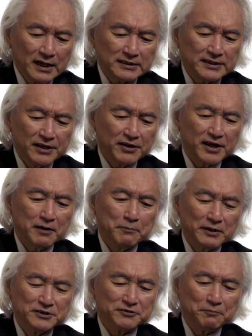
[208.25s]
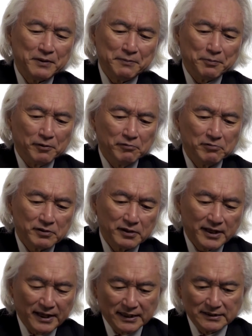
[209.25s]
Let's say you get a bunch of people,
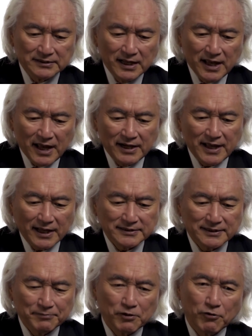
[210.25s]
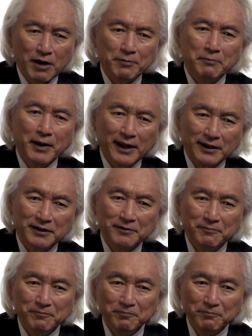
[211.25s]
kids, and you ask them to rob a bank.
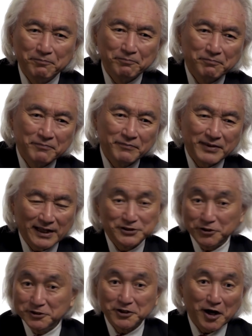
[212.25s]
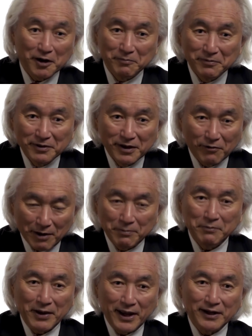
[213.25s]
That's your job.
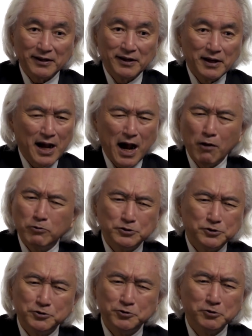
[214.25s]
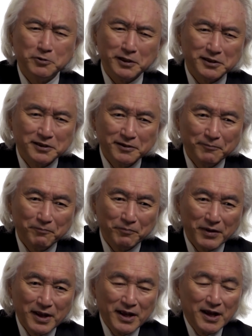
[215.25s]
Rob a bank. How would you do it?
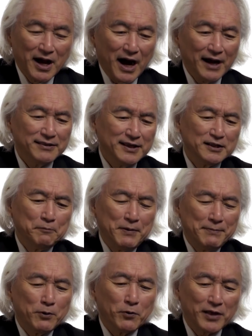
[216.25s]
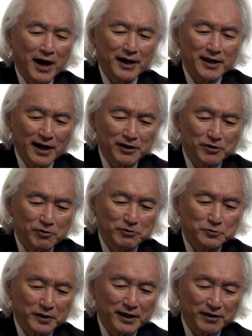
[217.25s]
I think that people with high
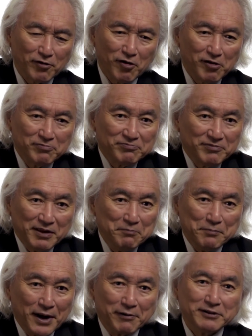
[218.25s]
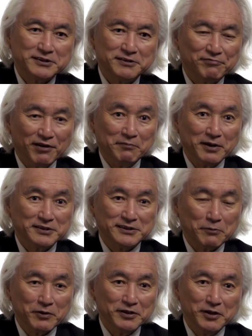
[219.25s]
IQs would get all embarrassed,
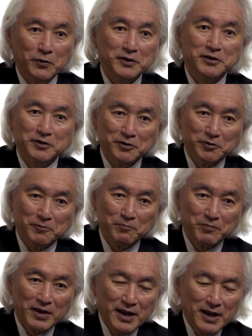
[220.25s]
flummoxed, they wouldn't know what to do.